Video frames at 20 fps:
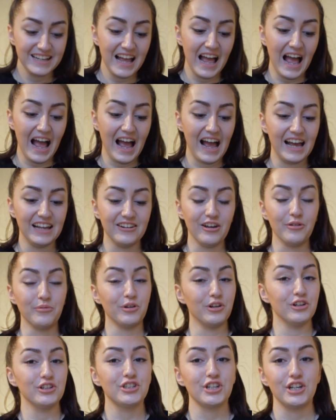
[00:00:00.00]
And I'm going
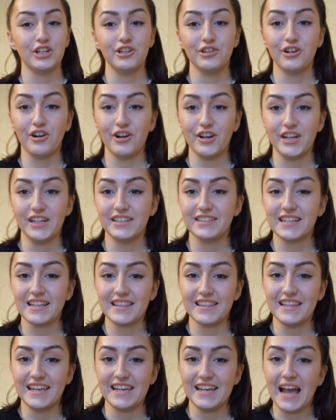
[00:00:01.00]
to show you guys
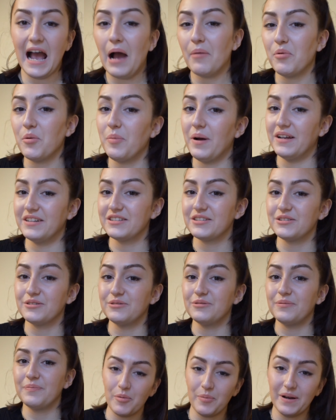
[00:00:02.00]
the Apple Pencil.
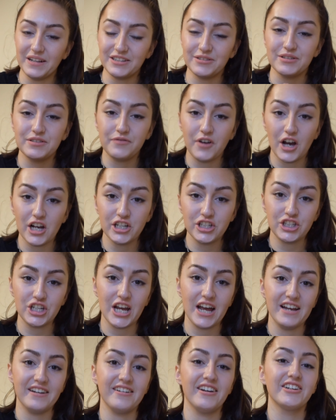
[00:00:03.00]
It's first
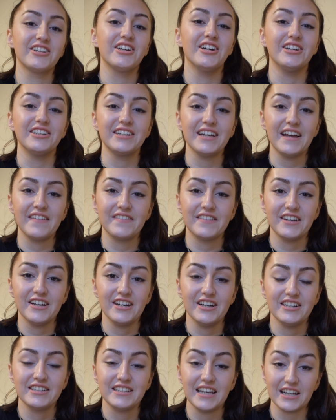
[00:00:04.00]
gen. I couldn't get
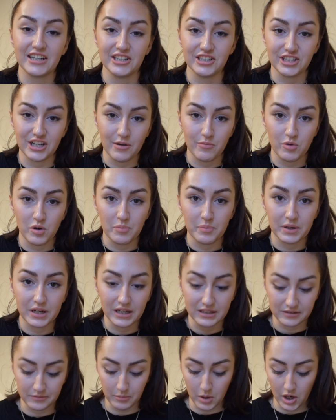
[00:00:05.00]
the second gen one
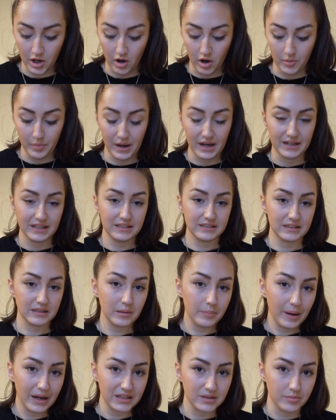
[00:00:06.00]
because my iPad isn't
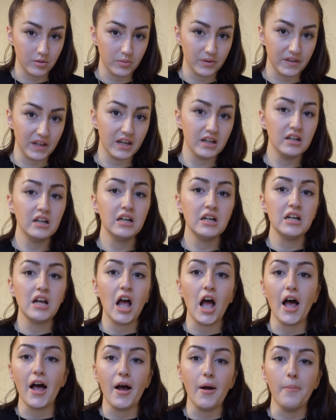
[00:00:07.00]
compatible with it,
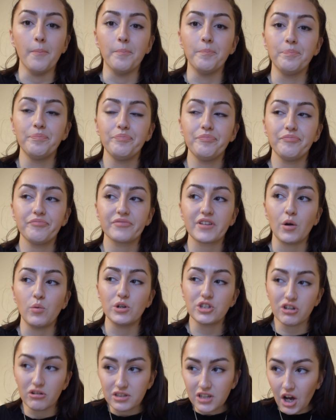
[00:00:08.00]

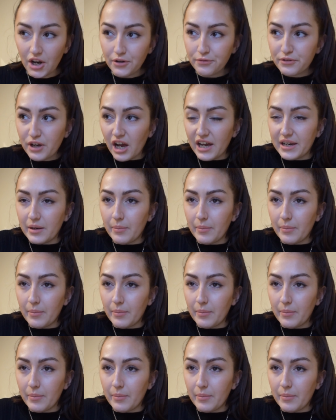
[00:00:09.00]
which I was kind of gutted